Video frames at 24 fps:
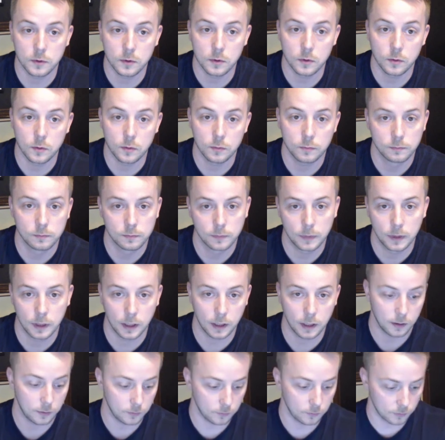you
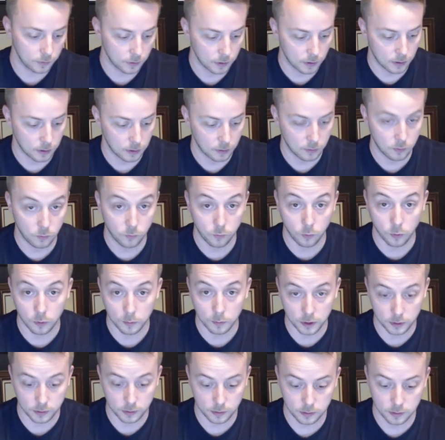have 4
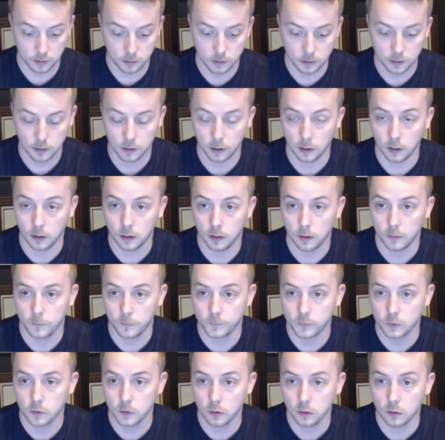month
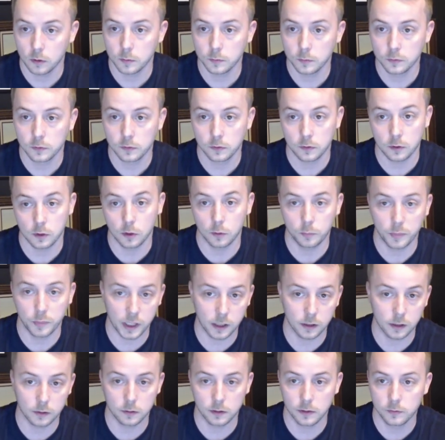terms,
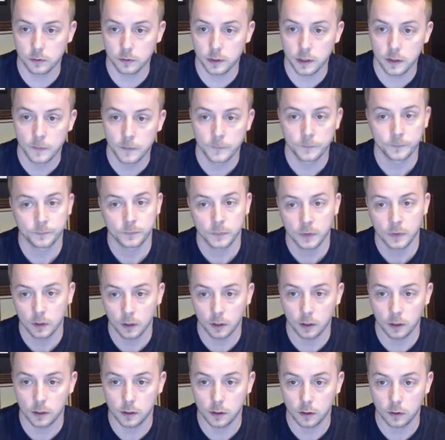pay on delivery,
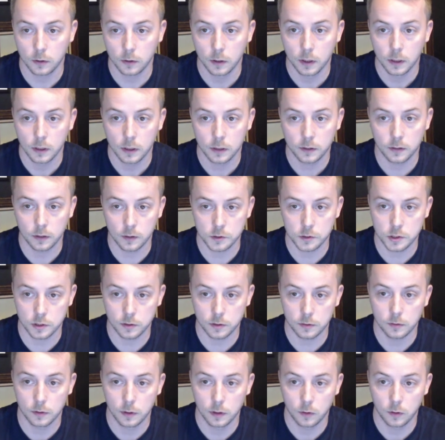there you go. It tells
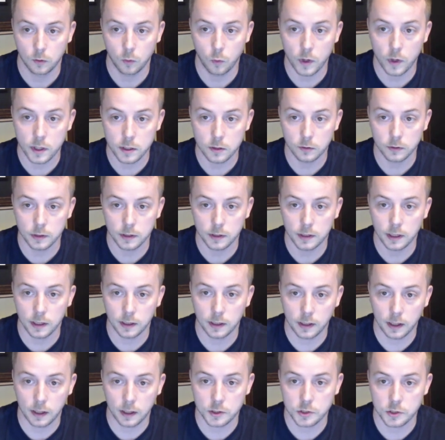you when you'll need that
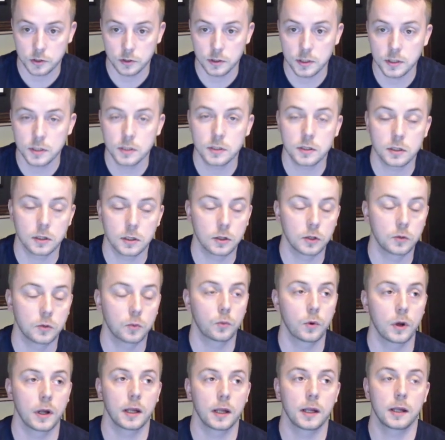cash. So this is a
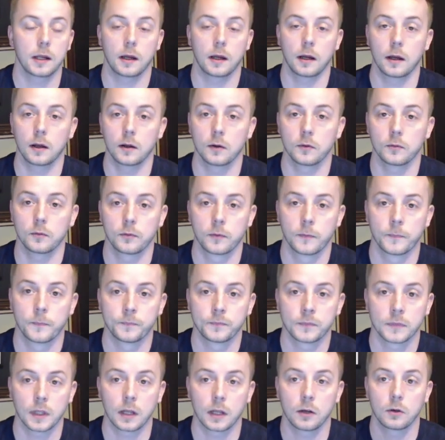good way of
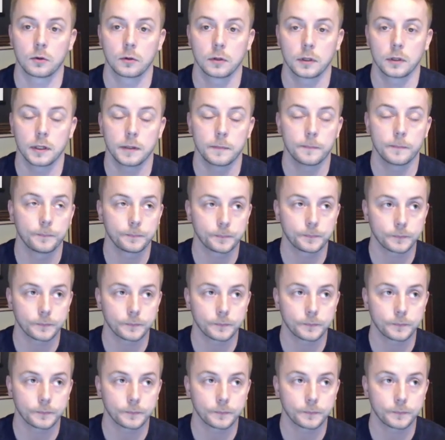not only